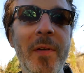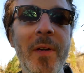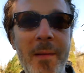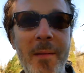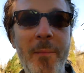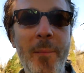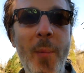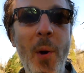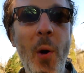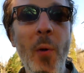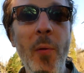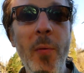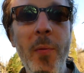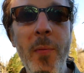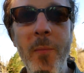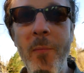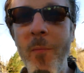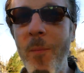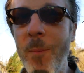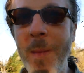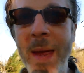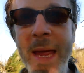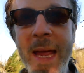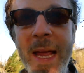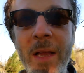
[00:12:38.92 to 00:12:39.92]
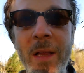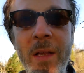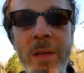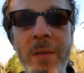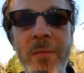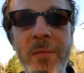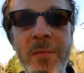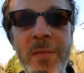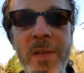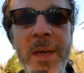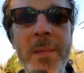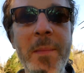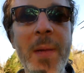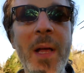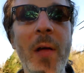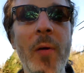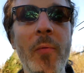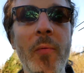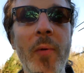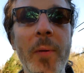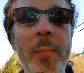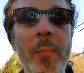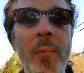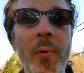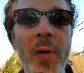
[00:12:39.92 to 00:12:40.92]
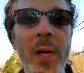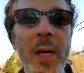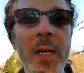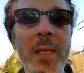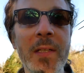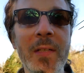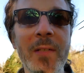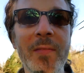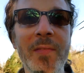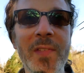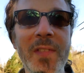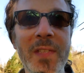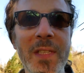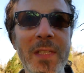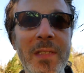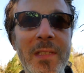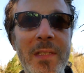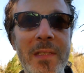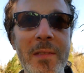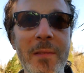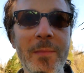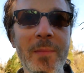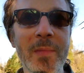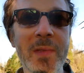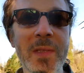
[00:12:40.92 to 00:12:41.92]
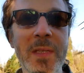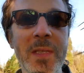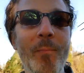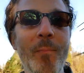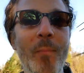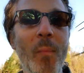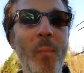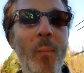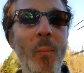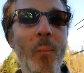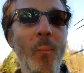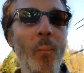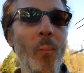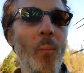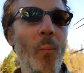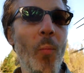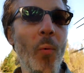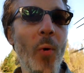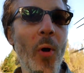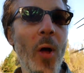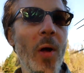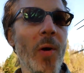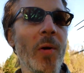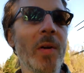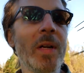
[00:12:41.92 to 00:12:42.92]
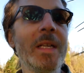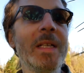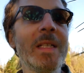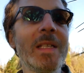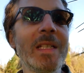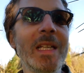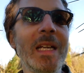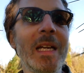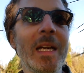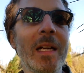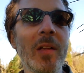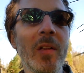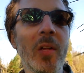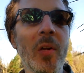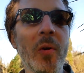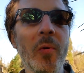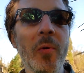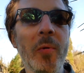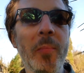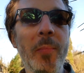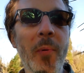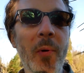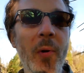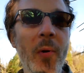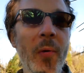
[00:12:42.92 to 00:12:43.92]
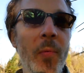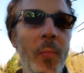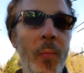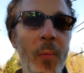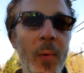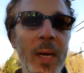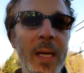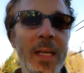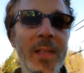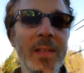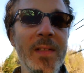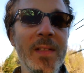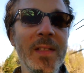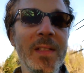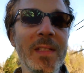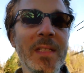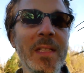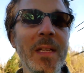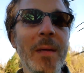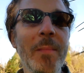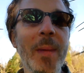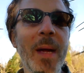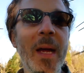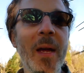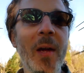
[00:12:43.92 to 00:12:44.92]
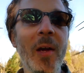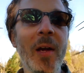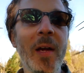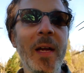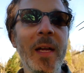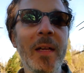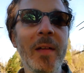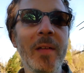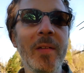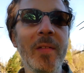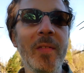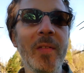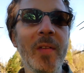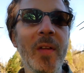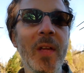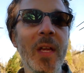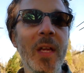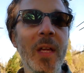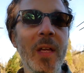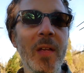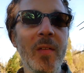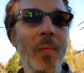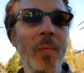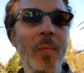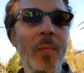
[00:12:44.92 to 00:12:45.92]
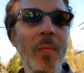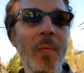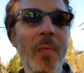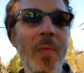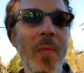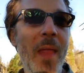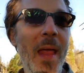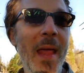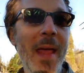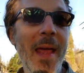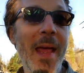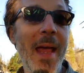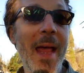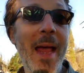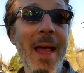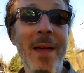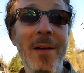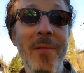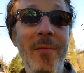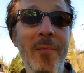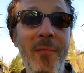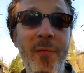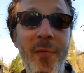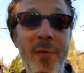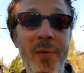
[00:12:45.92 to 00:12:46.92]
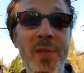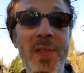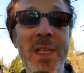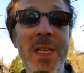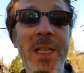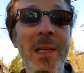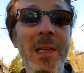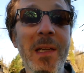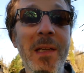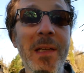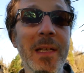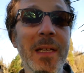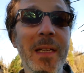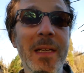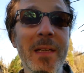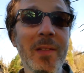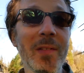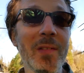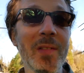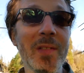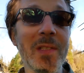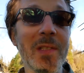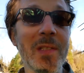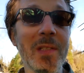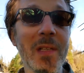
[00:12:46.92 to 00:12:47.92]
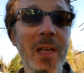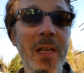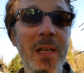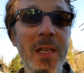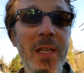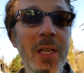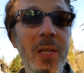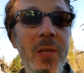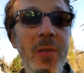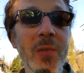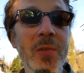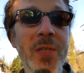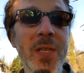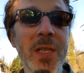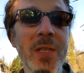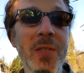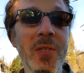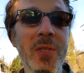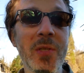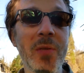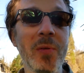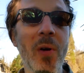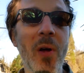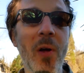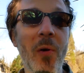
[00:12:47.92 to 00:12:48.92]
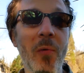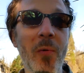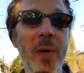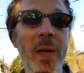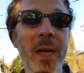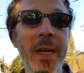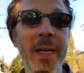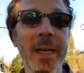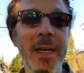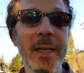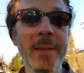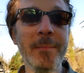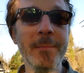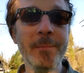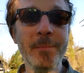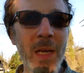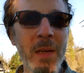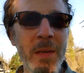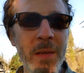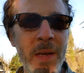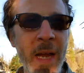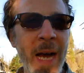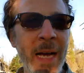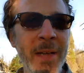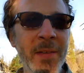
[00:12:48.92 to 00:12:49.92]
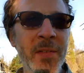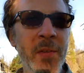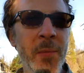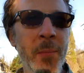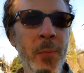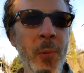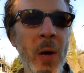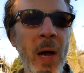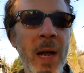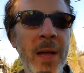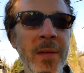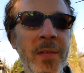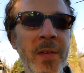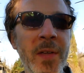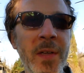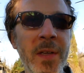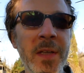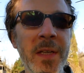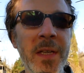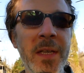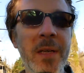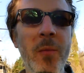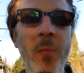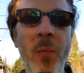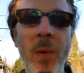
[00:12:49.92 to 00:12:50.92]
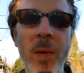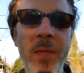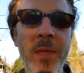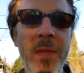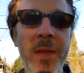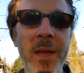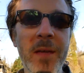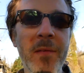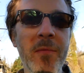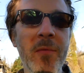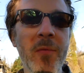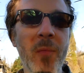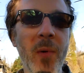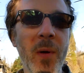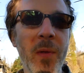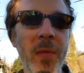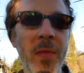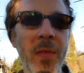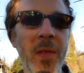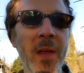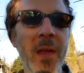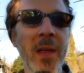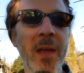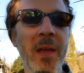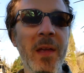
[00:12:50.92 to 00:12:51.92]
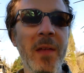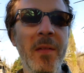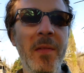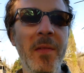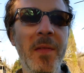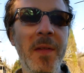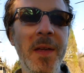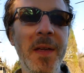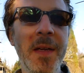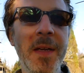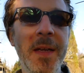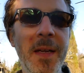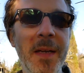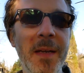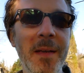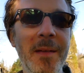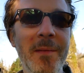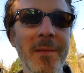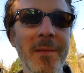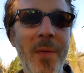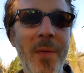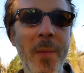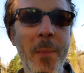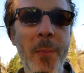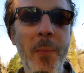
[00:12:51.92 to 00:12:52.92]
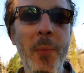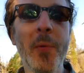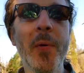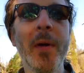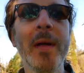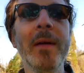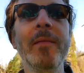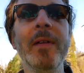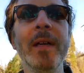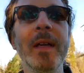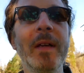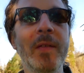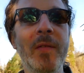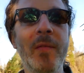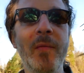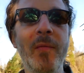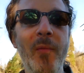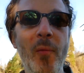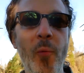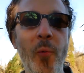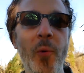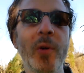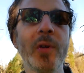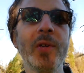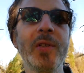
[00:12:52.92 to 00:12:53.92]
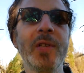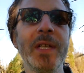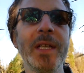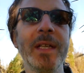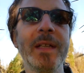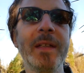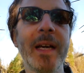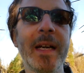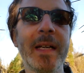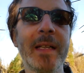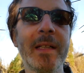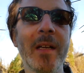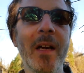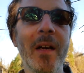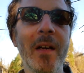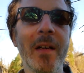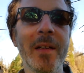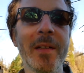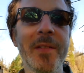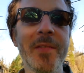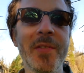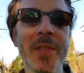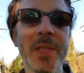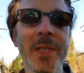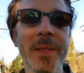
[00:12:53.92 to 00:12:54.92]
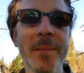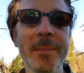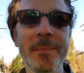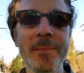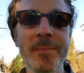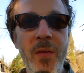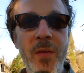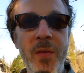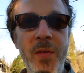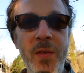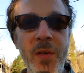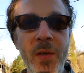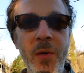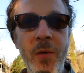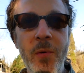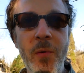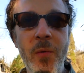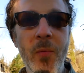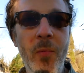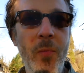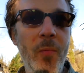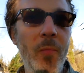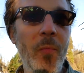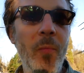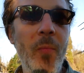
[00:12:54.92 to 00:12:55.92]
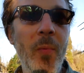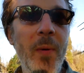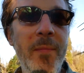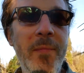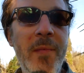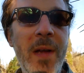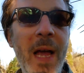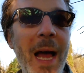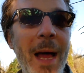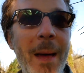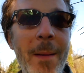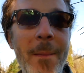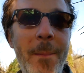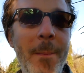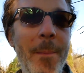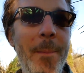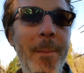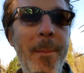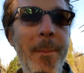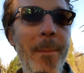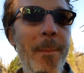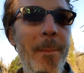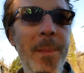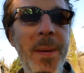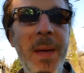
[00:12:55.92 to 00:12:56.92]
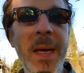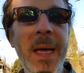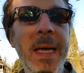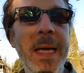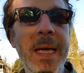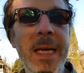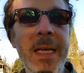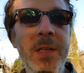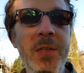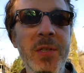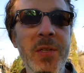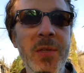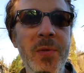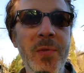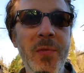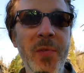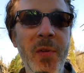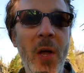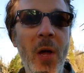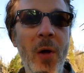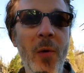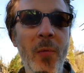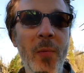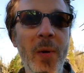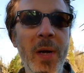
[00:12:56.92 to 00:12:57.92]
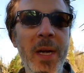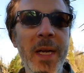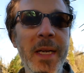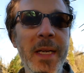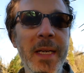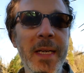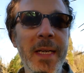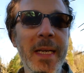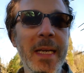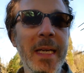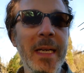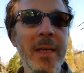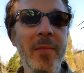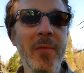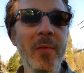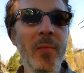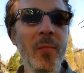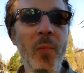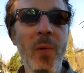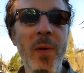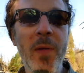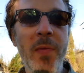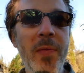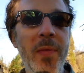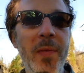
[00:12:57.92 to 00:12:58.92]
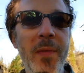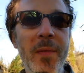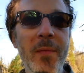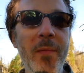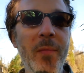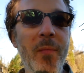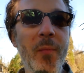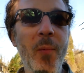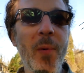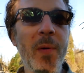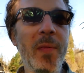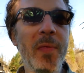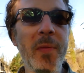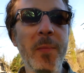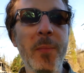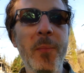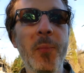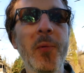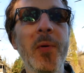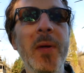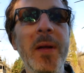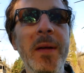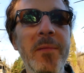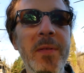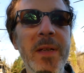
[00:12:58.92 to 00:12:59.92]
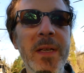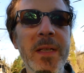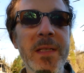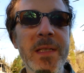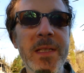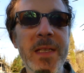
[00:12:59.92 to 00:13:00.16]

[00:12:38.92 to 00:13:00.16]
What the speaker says: both male and female reproductive systems. We're already seeing lowered birth rates in some areas, and fertility is a huge issue already, not surprisingly, even with the previous 4G technology. So we've got big issues already, even with the previous